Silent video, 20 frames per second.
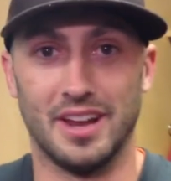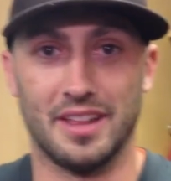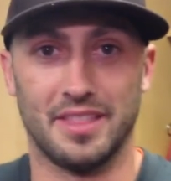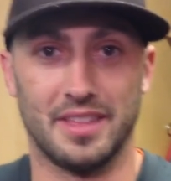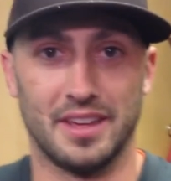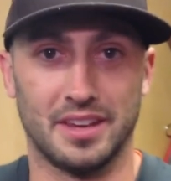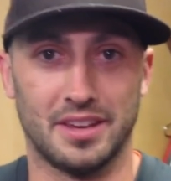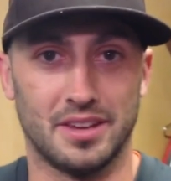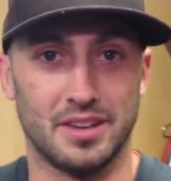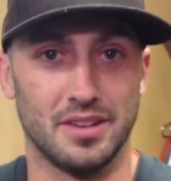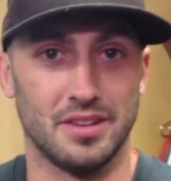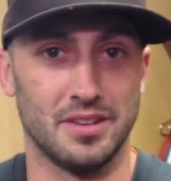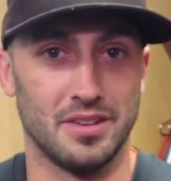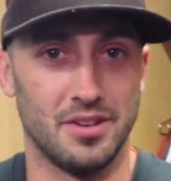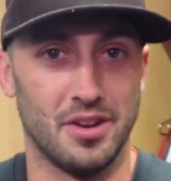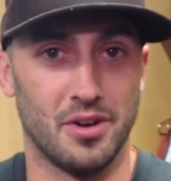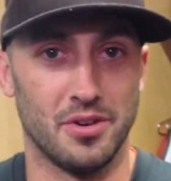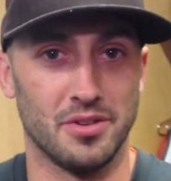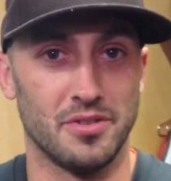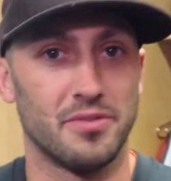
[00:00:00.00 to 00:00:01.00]
I think, you
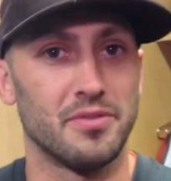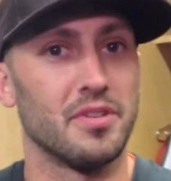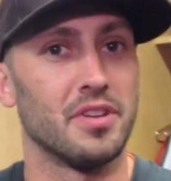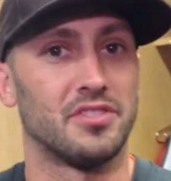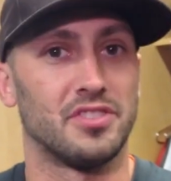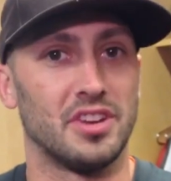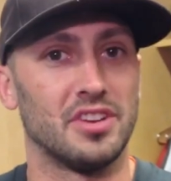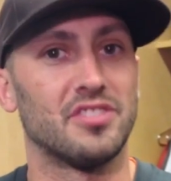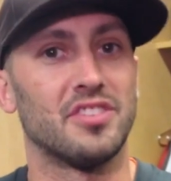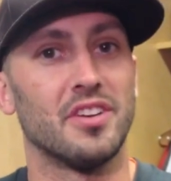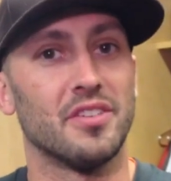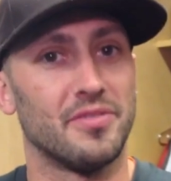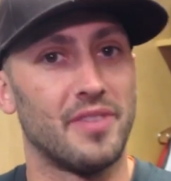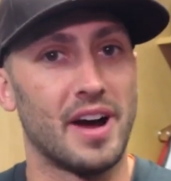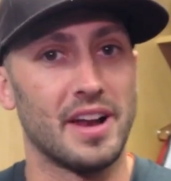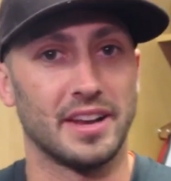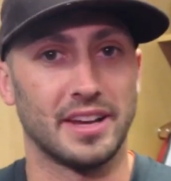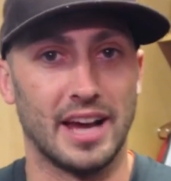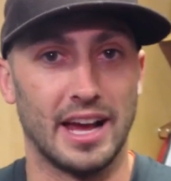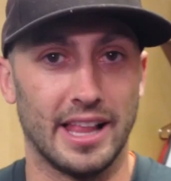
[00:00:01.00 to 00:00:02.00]
know, it's easy to
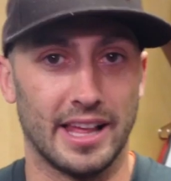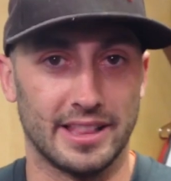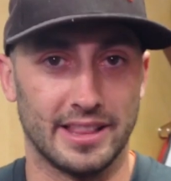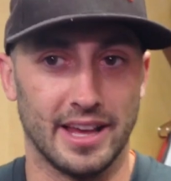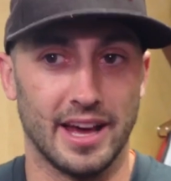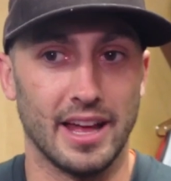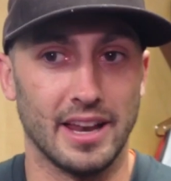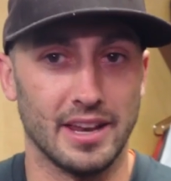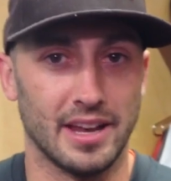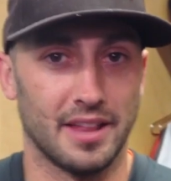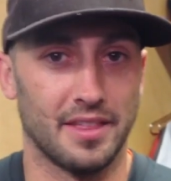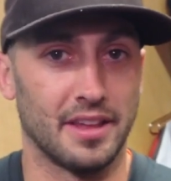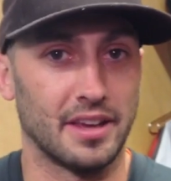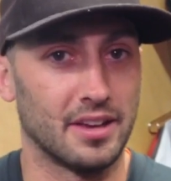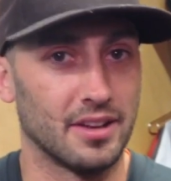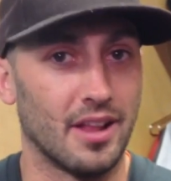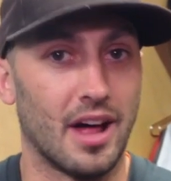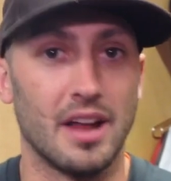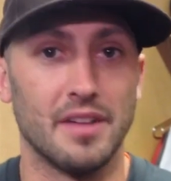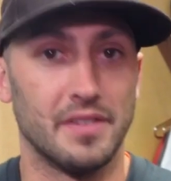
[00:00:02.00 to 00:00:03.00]
find a guy like that. I
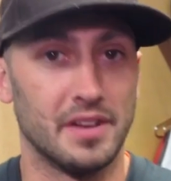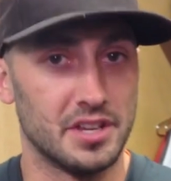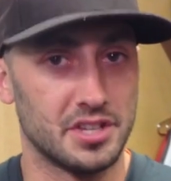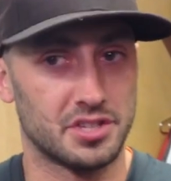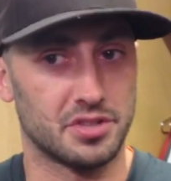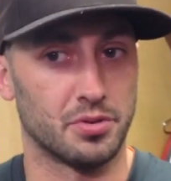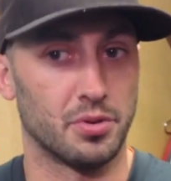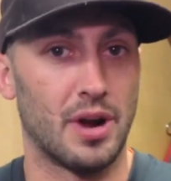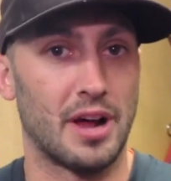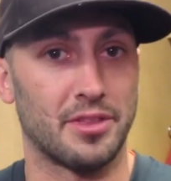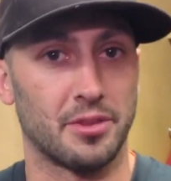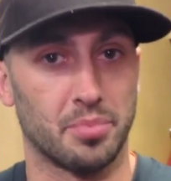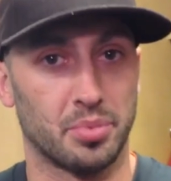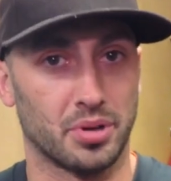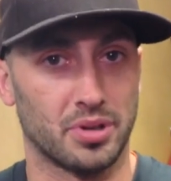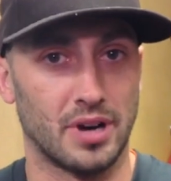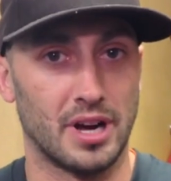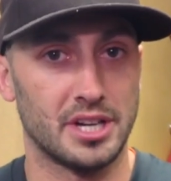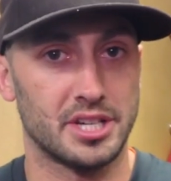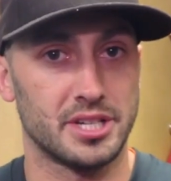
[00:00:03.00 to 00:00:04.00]
think a lot of it is throughout the
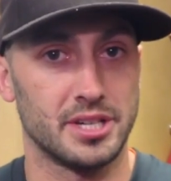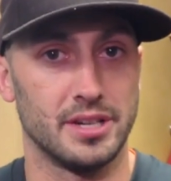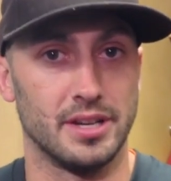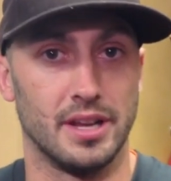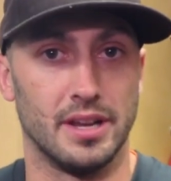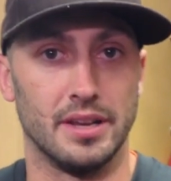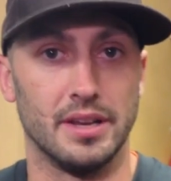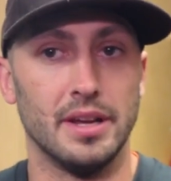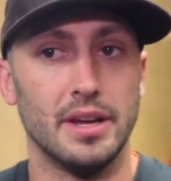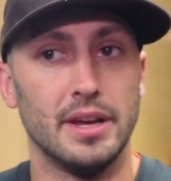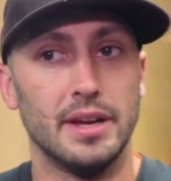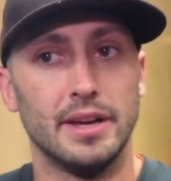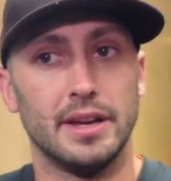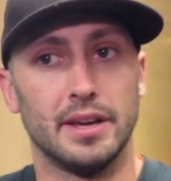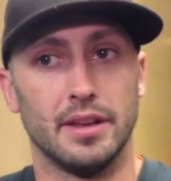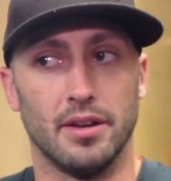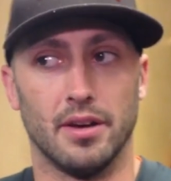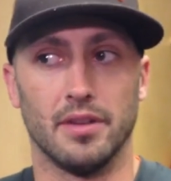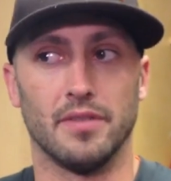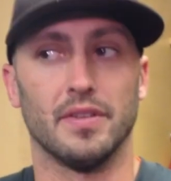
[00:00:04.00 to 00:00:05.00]
progression, and,
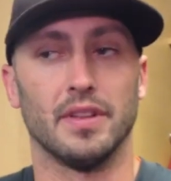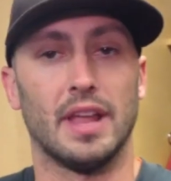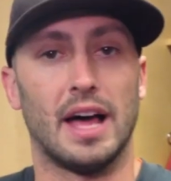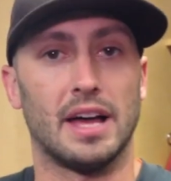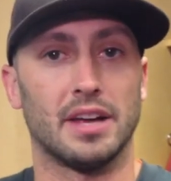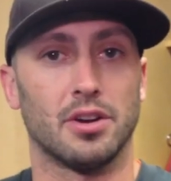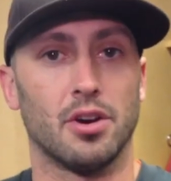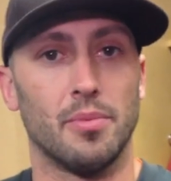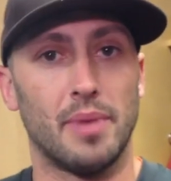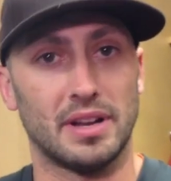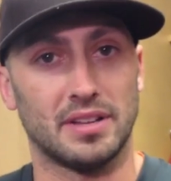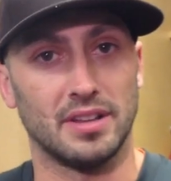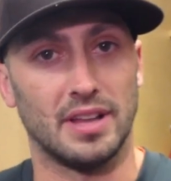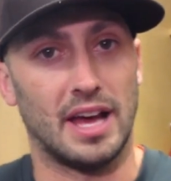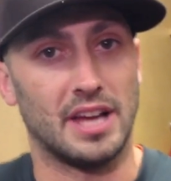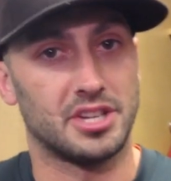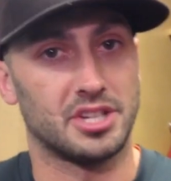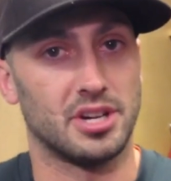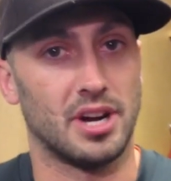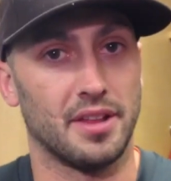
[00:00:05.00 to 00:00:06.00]
you know, even going back to
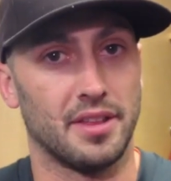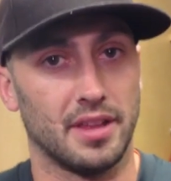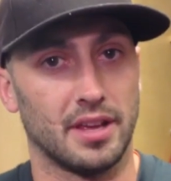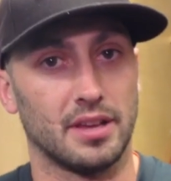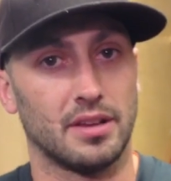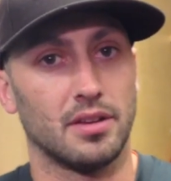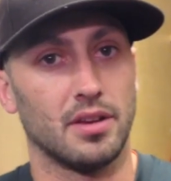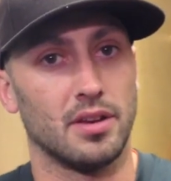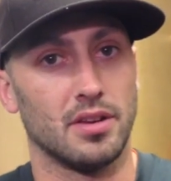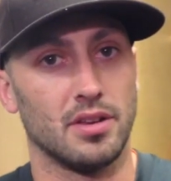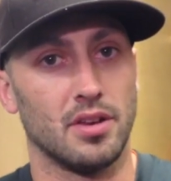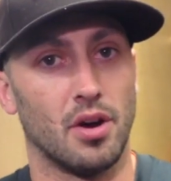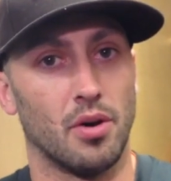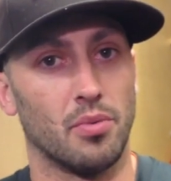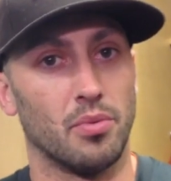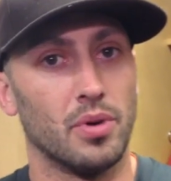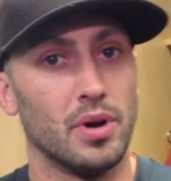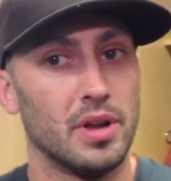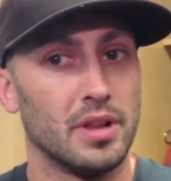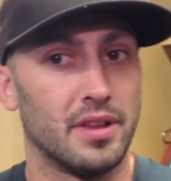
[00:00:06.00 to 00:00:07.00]
last year, I think, you know,
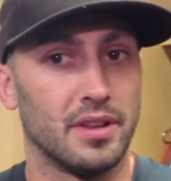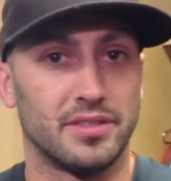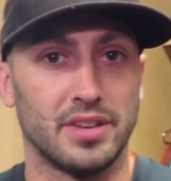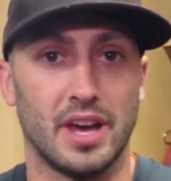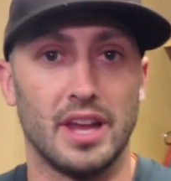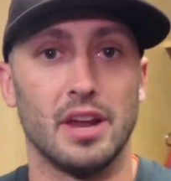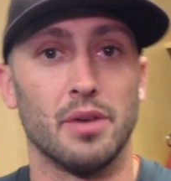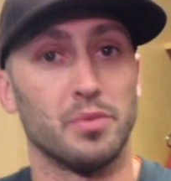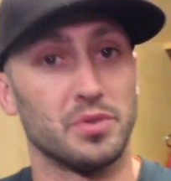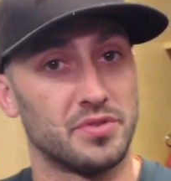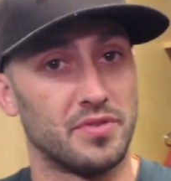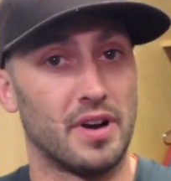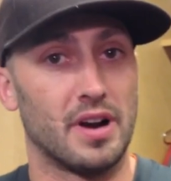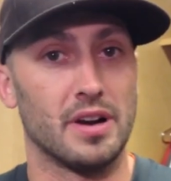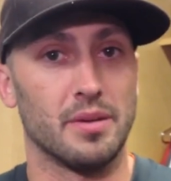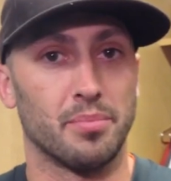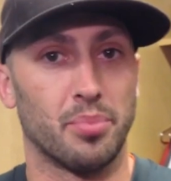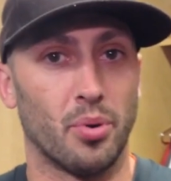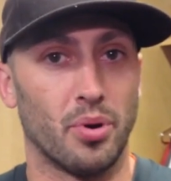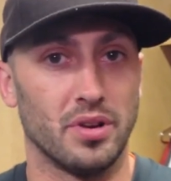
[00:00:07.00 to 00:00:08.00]
the tight end was
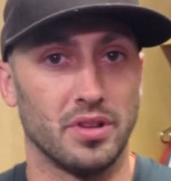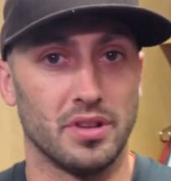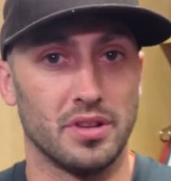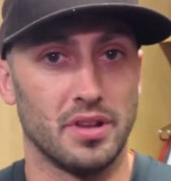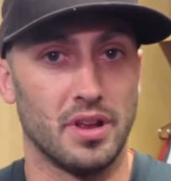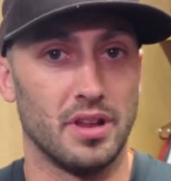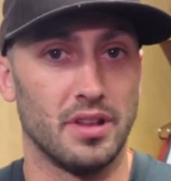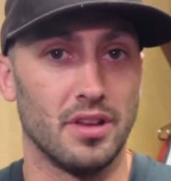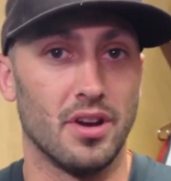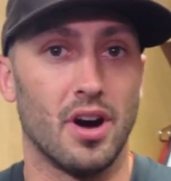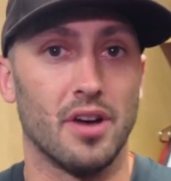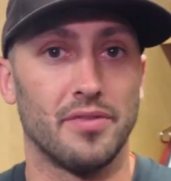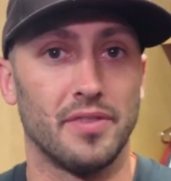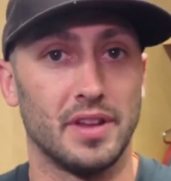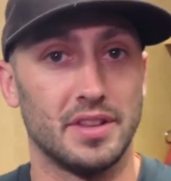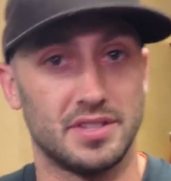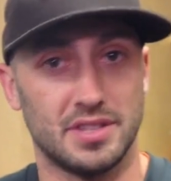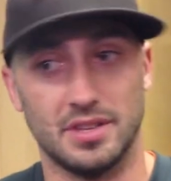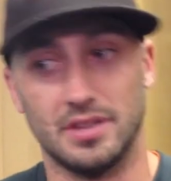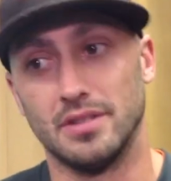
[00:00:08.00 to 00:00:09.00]
very important in the
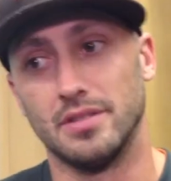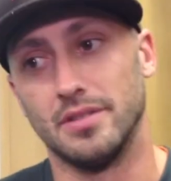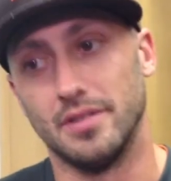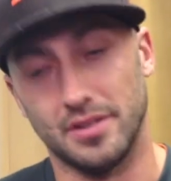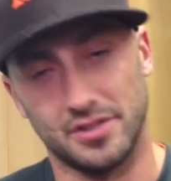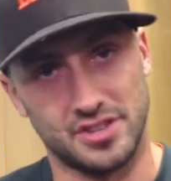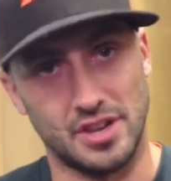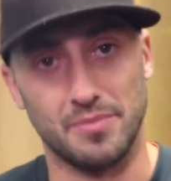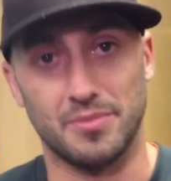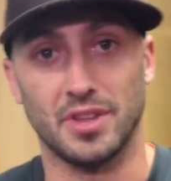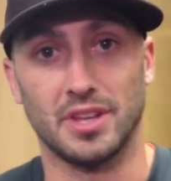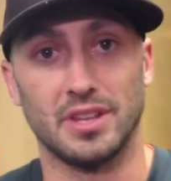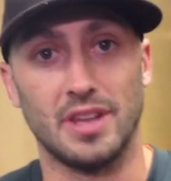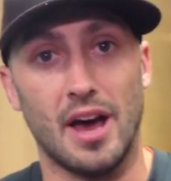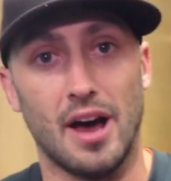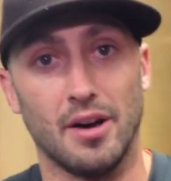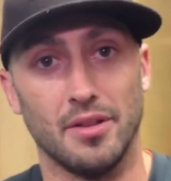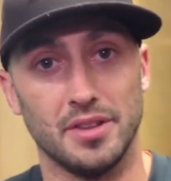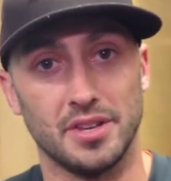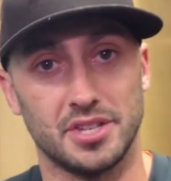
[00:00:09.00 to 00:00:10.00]
offense, and same thing
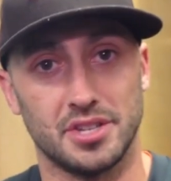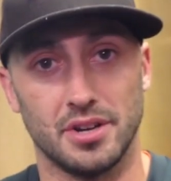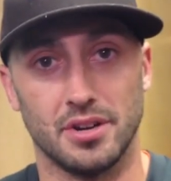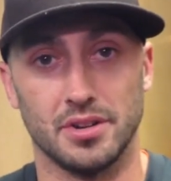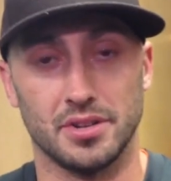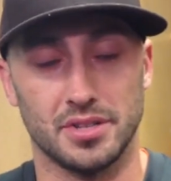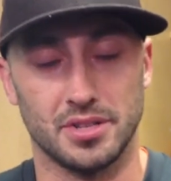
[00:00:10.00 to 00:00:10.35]
now this year.